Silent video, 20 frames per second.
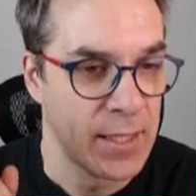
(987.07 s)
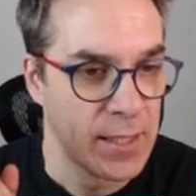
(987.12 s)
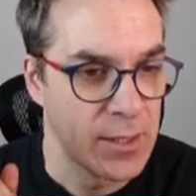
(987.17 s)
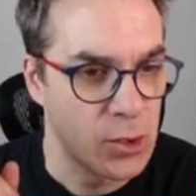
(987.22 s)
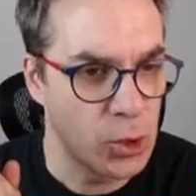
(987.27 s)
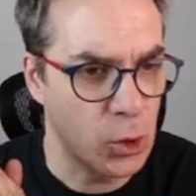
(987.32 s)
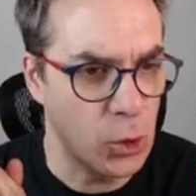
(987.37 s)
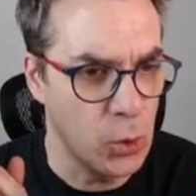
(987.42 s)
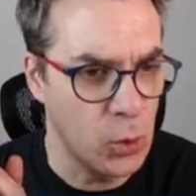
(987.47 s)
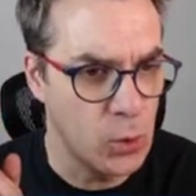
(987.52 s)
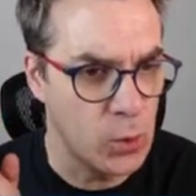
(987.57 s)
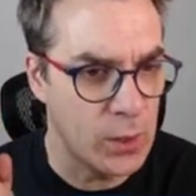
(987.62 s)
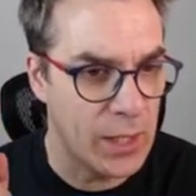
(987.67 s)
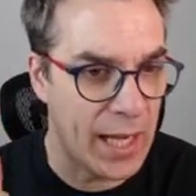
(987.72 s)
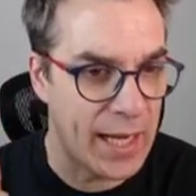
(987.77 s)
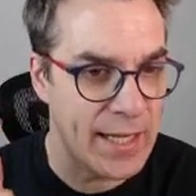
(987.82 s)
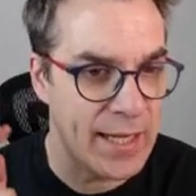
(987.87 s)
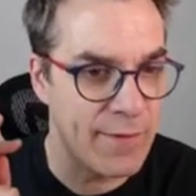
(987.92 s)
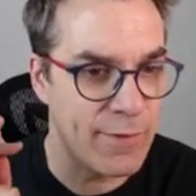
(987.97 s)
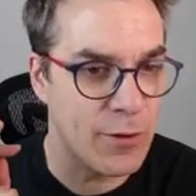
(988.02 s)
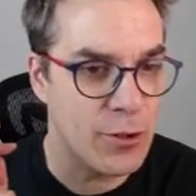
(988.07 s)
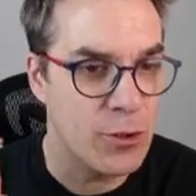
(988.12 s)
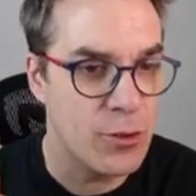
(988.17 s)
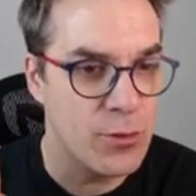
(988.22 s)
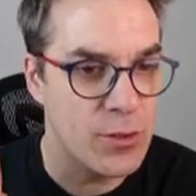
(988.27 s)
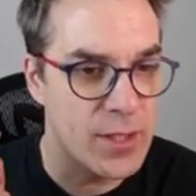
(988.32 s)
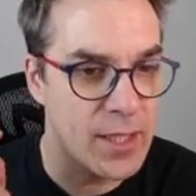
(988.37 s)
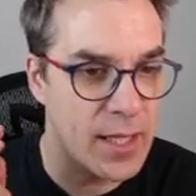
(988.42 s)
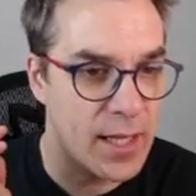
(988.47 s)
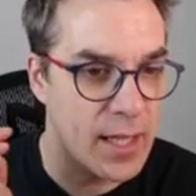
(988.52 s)
So cool, I never
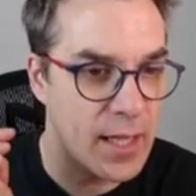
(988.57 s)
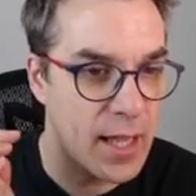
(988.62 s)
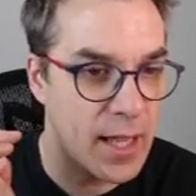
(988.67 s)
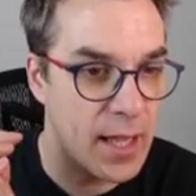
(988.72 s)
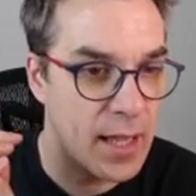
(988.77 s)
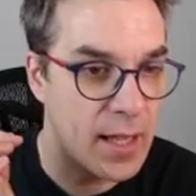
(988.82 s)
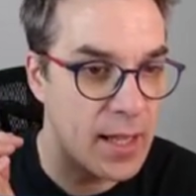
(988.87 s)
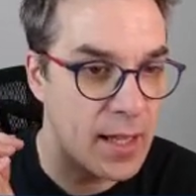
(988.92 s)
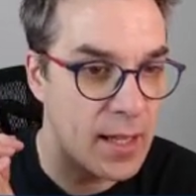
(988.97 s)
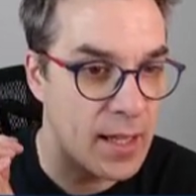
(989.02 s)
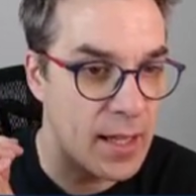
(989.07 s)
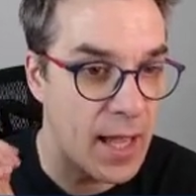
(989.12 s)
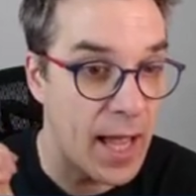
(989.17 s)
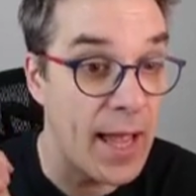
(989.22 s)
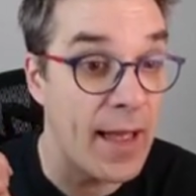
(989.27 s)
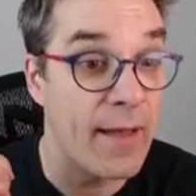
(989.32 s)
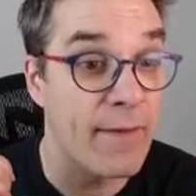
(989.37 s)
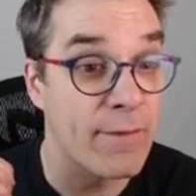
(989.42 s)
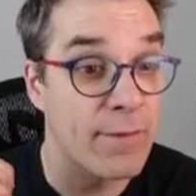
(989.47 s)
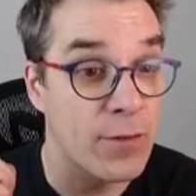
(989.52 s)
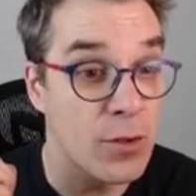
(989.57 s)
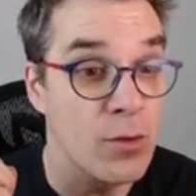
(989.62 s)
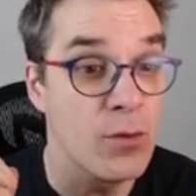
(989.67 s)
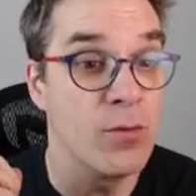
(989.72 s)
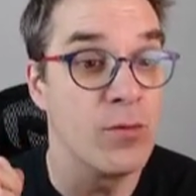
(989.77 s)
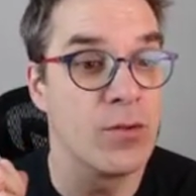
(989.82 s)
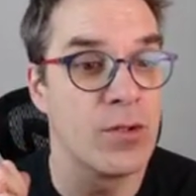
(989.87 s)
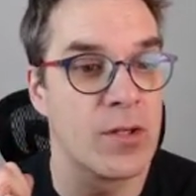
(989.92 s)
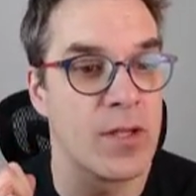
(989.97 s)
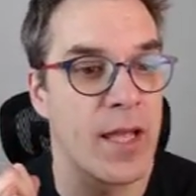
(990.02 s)
use, I've
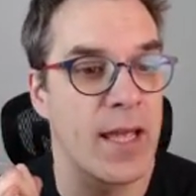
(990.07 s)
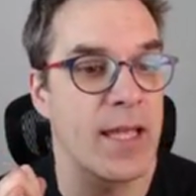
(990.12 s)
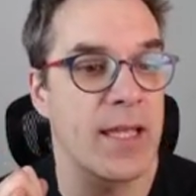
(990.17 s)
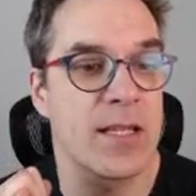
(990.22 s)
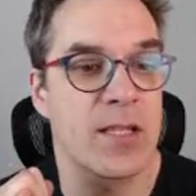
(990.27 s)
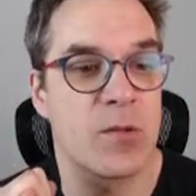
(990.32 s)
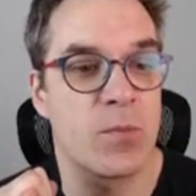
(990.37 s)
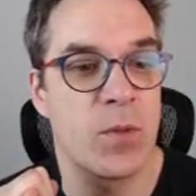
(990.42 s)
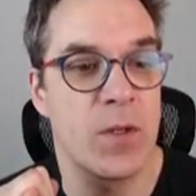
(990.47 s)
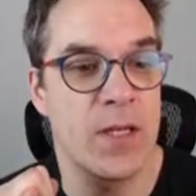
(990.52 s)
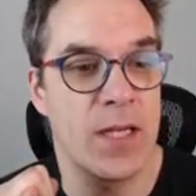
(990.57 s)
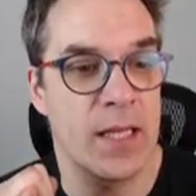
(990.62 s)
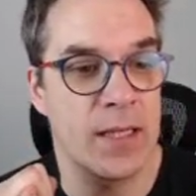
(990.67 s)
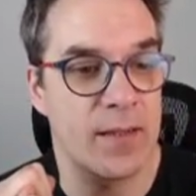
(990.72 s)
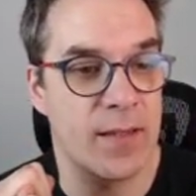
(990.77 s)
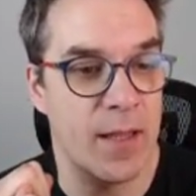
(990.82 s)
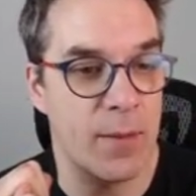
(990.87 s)
used ASP.NET